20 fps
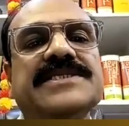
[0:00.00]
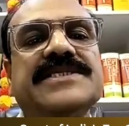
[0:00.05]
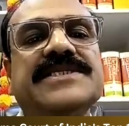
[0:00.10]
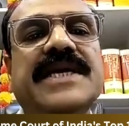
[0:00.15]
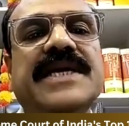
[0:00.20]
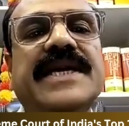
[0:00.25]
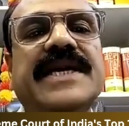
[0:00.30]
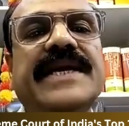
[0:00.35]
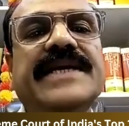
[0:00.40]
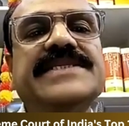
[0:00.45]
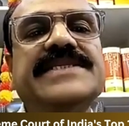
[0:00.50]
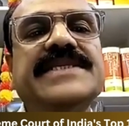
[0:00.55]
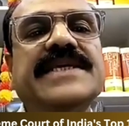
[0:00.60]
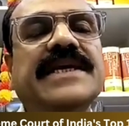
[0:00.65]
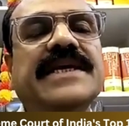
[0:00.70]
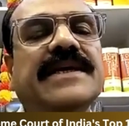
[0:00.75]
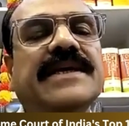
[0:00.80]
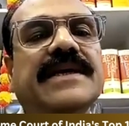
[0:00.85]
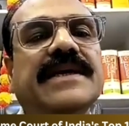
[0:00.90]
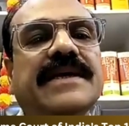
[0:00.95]
Sunrise,
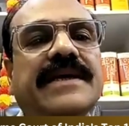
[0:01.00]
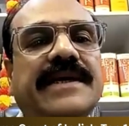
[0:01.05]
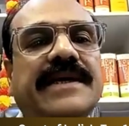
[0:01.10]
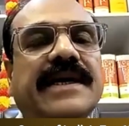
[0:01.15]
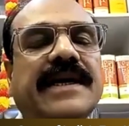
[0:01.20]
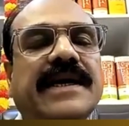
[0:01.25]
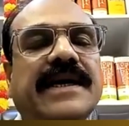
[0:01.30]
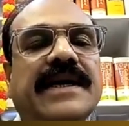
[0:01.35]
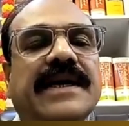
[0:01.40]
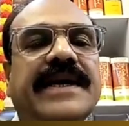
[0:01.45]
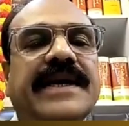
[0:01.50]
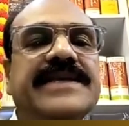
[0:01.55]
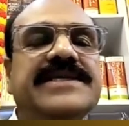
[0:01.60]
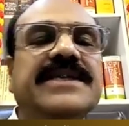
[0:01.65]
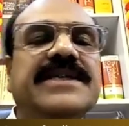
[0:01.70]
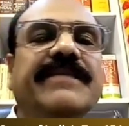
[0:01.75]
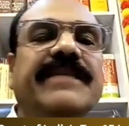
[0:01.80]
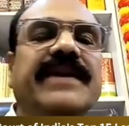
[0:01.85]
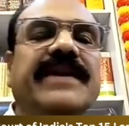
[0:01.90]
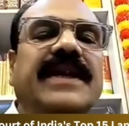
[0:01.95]

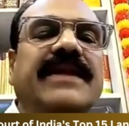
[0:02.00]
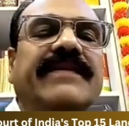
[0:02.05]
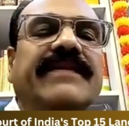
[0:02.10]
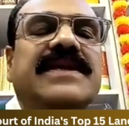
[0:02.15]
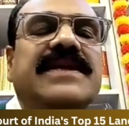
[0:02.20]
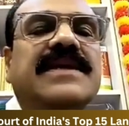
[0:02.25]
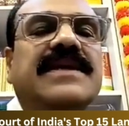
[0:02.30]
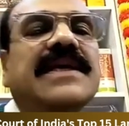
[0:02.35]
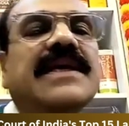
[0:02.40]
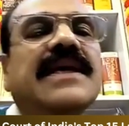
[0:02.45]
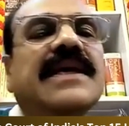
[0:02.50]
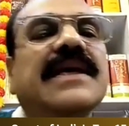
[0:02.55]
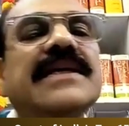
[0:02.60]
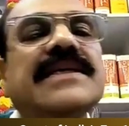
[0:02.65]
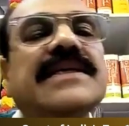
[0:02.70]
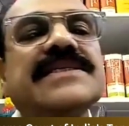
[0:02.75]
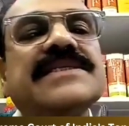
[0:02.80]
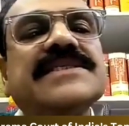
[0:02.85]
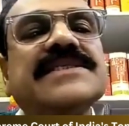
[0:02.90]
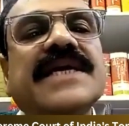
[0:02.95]
case number 11.
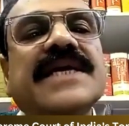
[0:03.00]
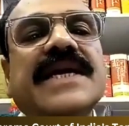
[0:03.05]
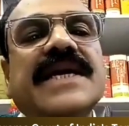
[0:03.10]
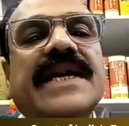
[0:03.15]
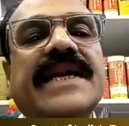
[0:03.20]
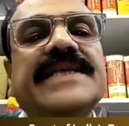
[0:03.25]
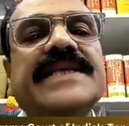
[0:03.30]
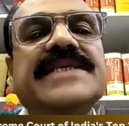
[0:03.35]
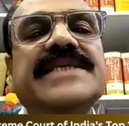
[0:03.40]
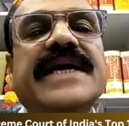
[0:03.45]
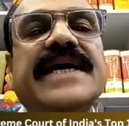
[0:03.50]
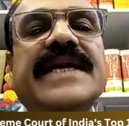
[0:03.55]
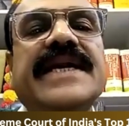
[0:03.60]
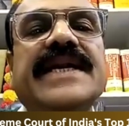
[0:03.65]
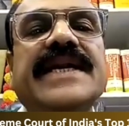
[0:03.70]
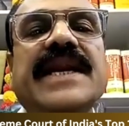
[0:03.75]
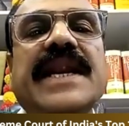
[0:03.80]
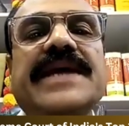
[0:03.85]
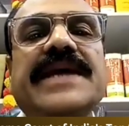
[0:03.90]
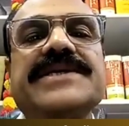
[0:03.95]
Sunrise
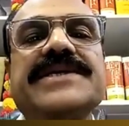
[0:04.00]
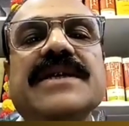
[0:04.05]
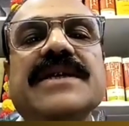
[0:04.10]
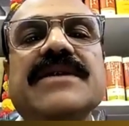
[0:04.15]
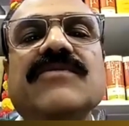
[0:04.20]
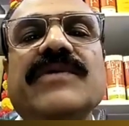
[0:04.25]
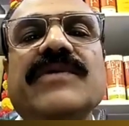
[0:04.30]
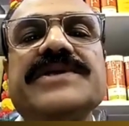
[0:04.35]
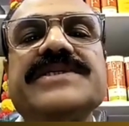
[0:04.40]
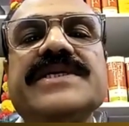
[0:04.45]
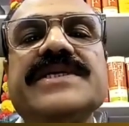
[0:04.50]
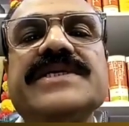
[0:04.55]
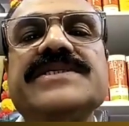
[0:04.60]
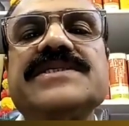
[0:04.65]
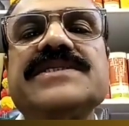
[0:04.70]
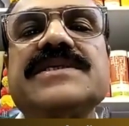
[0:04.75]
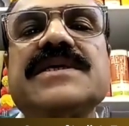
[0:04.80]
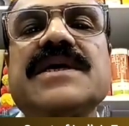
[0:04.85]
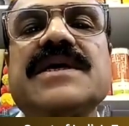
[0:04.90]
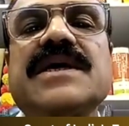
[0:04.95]
International
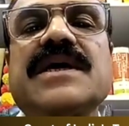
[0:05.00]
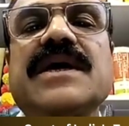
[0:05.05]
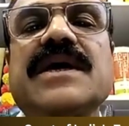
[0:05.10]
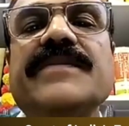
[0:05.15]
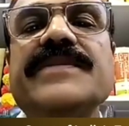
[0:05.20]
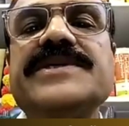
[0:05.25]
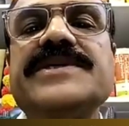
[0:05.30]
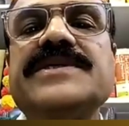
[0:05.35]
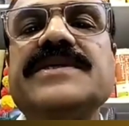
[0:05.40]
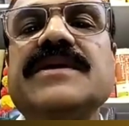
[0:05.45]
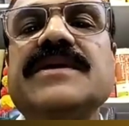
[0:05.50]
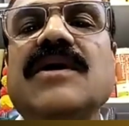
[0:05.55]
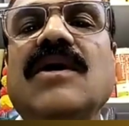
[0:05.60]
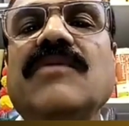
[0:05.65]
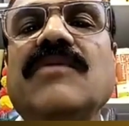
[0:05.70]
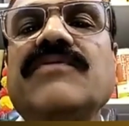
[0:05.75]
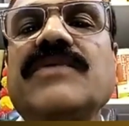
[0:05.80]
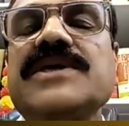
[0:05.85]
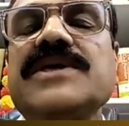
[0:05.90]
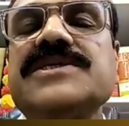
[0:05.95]
versus Commissioner
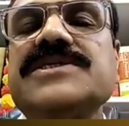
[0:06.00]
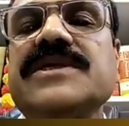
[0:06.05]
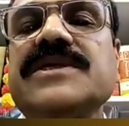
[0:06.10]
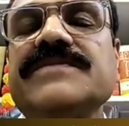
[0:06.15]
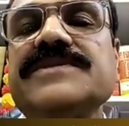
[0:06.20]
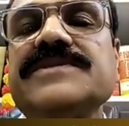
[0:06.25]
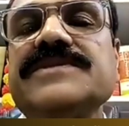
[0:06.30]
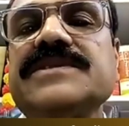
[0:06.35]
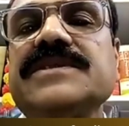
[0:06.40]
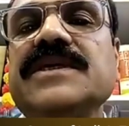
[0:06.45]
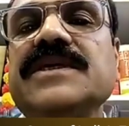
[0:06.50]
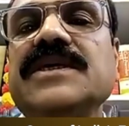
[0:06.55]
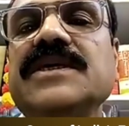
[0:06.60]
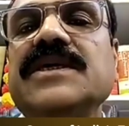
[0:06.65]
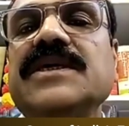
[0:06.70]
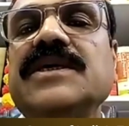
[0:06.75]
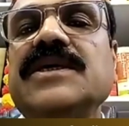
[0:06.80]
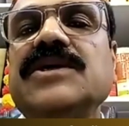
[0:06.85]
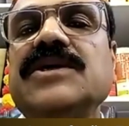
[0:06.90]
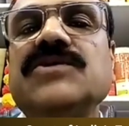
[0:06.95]
of Customs,
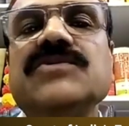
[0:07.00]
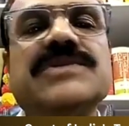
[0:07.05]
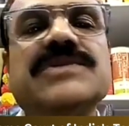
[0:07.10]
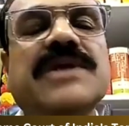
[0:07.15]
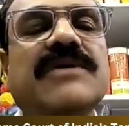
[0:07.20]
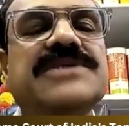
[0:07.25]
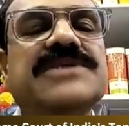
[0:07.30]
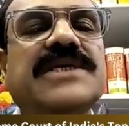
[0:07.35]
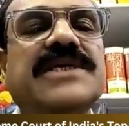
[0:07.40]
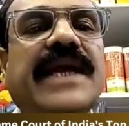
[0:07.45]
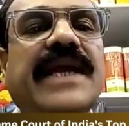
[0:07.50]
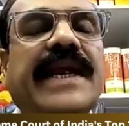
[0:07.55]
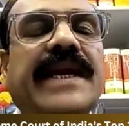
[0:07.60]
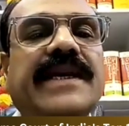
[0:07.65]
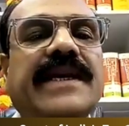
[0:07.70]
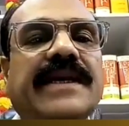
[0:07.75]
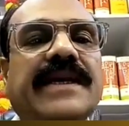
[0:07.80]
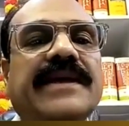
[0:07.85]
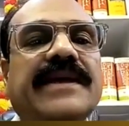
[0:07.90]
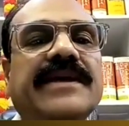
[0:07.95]

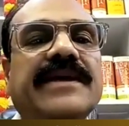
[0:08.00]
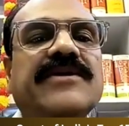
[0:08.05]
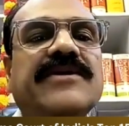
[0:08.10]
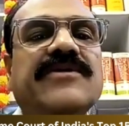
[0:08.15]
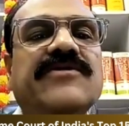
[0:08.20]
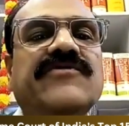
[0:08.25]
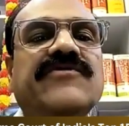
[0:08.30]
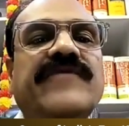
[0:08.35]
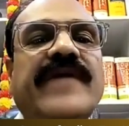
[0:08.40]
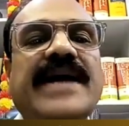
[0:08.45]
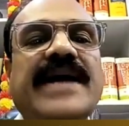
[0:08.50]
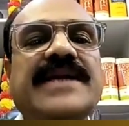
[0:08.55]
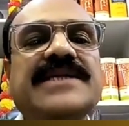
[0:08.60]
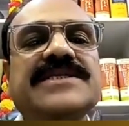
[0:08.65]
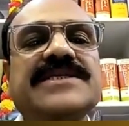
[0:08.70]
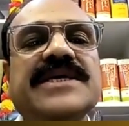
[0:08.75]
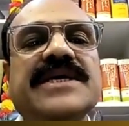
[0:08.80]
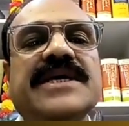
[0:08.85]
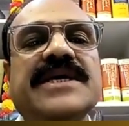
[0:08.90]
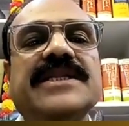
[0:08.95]
2008.
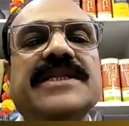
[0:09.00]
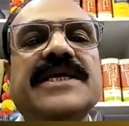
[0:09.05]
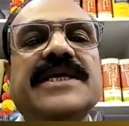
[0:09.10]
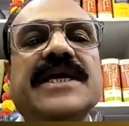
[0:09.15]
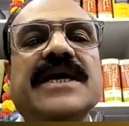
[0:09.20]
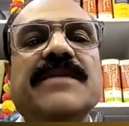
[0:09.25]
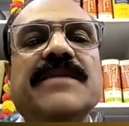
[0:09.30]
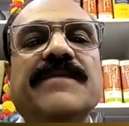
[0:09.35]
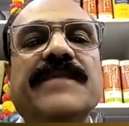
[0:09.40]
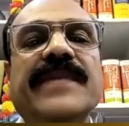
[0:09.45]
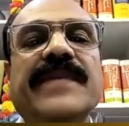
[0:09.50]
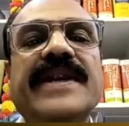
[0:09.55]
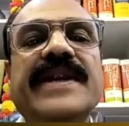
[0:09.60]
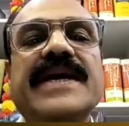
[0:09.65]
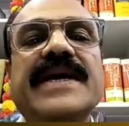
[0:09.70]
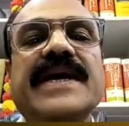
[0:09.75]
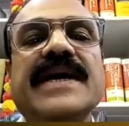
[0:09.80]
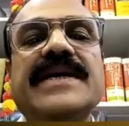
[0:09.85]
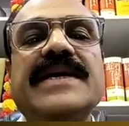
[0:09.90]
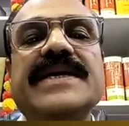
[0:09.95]
Facts. The
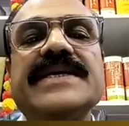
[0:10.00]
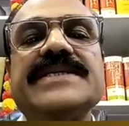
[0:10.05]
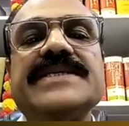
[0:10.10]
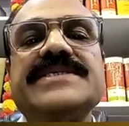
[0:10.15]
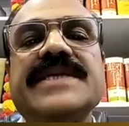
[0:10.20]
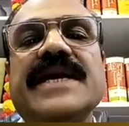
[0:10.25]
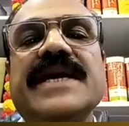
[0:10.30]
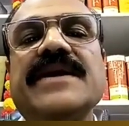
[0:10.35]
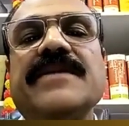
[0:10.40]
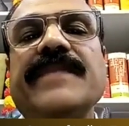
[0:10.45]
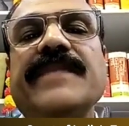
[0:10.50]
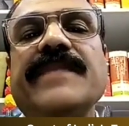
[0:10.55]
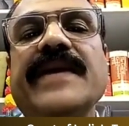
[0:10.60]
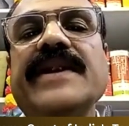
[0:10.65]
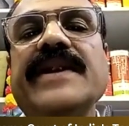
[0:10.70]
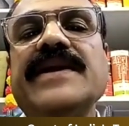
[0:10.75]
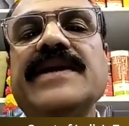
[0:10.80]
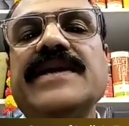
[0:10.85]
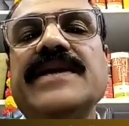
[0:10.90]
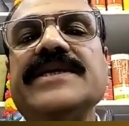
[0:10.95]
company contested
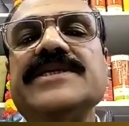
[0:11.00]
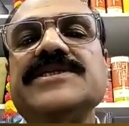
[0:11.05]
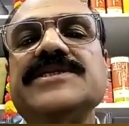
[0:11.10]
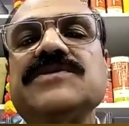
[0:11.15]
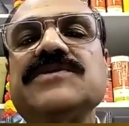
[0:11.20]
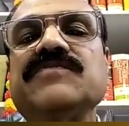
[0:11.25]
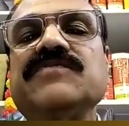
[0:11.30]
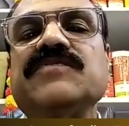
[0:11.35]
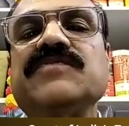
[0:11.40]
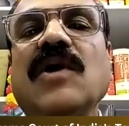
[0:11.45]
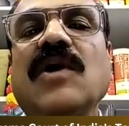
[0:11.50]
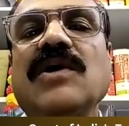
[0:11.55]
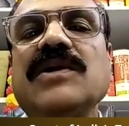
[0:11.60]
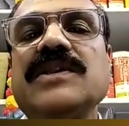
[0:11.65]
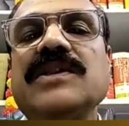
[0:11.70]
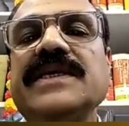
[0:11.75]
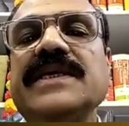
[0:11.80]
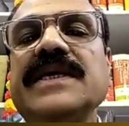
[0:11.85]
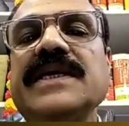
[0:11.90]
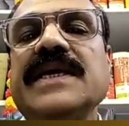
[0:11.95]
penalties
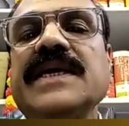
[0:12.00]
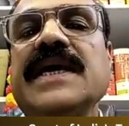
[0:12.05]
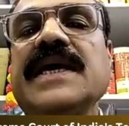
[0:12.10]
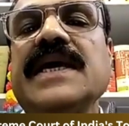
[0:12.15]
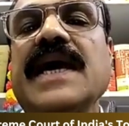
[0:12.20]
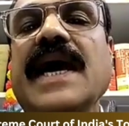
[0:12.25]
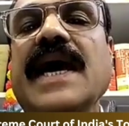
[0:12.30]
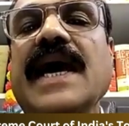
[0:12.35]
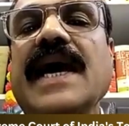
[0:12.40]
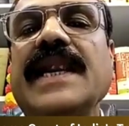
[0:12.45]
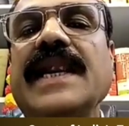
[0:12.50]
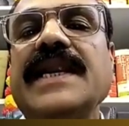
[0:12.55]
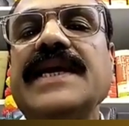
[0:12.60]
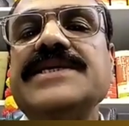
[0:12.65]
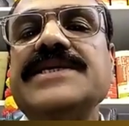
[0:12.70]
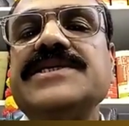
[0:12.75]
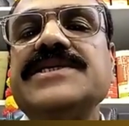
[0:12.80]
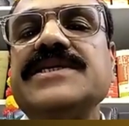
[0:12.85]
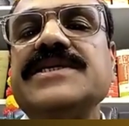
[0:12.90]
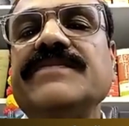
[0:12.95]
for the
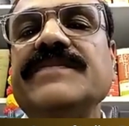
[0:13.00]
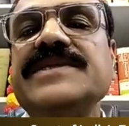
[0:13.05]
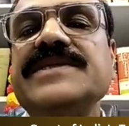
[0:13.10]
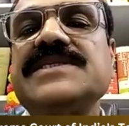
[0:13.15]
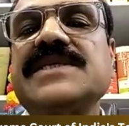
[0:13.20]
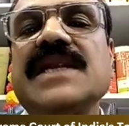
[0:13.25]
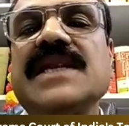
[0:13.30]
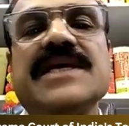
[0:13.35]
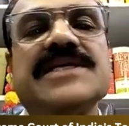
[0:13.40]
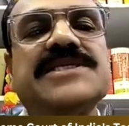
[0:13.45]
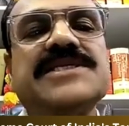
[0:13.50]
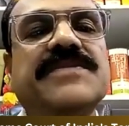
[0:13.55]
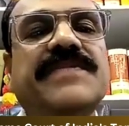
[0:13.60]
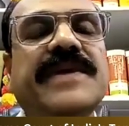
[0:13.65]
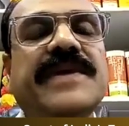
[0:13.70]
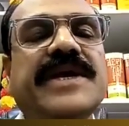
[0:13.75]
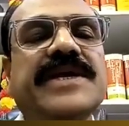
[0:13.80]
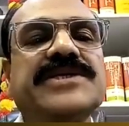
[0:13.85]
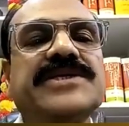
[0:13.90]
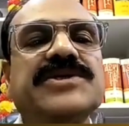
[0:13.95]
alleged
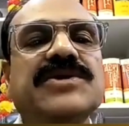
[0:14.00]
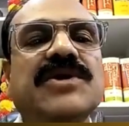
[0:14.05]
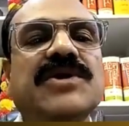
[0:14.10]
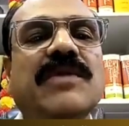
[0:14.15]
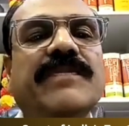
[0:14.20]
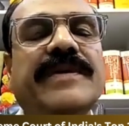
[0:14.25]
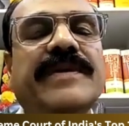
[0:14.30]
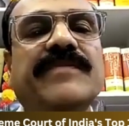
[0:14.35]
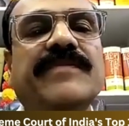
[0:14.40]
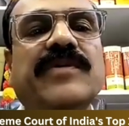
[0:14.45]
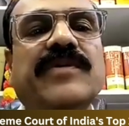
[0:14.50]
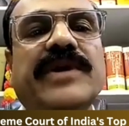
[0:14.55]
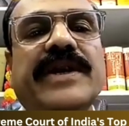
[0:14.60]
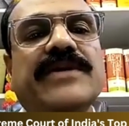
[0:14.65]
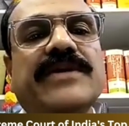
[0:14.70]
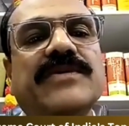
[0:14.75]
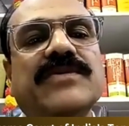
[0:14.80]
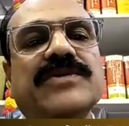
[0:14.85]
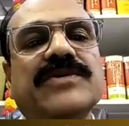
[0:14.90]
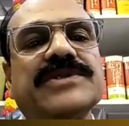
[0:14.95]
misclassification of
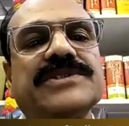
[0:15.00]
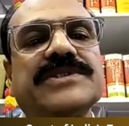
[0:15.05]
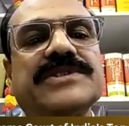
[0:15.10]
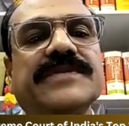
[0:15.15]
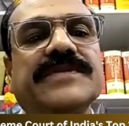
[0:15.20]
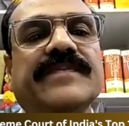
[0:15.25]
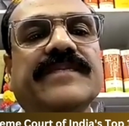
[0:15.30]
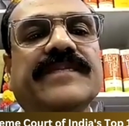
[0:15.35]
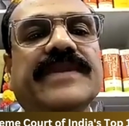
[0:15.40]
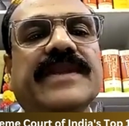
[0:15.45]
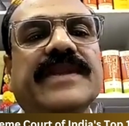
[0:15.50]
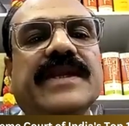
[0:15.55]
imported goods.